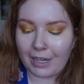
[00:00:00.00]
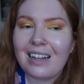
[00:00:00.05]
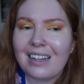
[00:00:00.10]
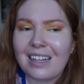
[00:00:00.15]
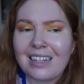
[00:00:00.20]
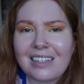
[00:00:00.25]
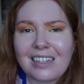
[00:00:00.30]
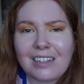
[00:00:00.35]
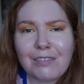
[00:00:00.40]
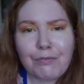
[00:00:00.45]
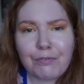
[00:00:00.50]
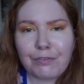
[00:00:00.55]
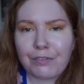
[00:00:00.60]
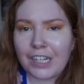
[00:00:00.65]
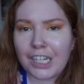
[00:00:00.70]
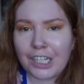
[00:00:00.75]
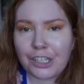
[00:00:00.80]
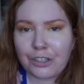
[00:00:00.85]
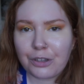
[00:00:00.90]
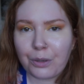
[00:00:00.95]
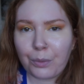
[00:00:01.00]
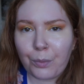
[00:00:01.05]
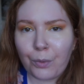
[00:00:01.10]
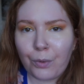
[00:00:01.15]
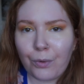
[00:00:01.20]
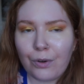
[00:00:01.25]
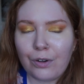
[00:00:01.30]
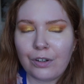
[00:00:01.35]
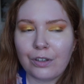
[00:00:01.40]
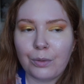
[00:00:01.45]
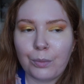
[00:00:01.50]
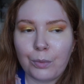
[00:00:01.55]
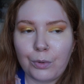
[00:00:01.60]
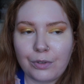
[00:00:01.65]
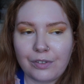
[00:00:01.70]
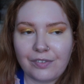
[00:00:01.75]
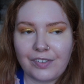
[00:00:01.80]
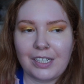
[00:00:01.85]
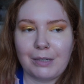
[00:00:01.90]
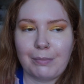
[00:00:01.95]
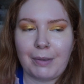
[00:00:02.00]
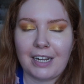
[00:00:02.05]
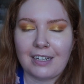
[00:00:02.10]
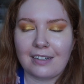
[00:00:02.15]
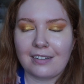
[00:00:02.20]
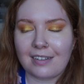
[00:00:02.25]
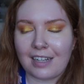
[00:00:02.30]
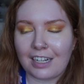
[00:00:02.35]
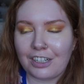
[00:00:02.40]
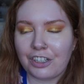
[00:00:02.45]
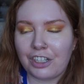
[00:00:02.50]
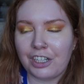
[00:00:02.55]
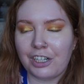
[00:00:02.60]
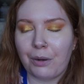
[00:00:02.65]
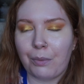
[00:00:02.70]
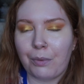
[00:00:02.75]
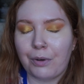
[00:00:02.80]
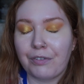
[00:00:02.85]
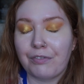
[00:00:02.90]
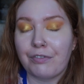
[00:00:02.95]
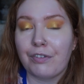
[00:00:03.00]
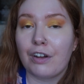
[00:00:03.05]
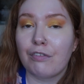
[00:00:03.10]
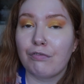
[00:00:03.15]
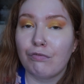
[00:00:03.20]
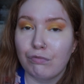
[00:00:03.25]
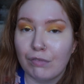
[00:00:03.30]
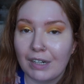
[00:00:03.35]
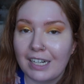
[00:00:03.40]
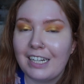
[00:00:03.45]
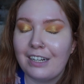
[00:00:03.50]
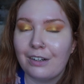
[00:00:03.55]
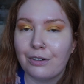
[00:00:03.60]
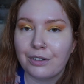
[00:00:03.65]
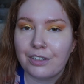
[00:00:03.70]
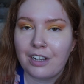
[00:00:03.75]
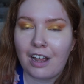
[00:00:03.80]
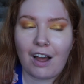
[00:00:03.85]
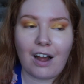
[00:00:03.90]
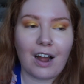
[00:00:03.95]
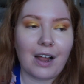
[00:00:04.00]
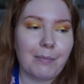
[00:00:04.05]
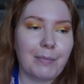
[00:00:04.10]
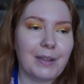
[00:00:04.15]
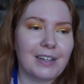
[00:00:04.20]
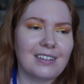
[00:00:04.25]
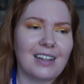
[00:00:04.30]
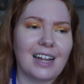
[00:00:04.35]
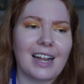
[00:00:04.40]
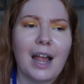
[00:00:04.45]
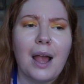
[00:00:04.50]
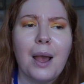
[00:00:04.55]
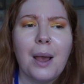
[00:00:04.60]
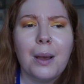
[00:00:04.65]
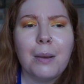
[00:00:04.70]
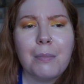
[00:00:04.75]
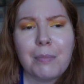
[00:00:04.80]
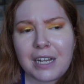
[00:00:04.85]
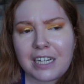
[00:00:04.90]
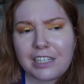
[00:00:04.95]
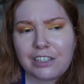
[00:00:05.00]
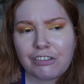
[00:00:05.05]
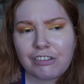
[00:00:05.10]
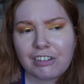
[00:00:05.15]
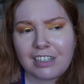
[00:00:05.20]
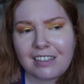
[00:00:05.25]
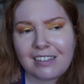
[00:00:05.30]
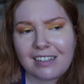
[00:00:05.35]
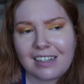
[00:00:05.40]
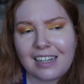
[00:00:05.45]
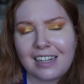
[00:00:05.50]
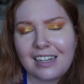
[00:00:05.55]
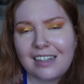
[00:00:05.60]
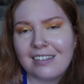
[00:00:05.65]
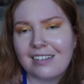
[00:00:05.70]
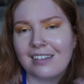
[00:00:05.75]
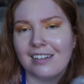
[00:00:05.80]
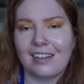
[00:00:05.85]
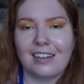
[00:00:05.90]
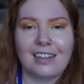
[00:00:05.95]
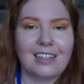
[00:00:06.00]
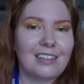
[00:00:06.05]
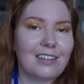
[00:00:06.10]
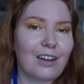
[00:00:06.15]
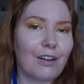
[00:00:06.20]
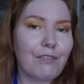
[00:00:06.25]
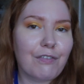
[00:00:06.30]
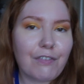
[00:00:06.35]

And that didn't finish the war, and the wars of independence actually go on for a really long time. There's like peace treaties, and then they start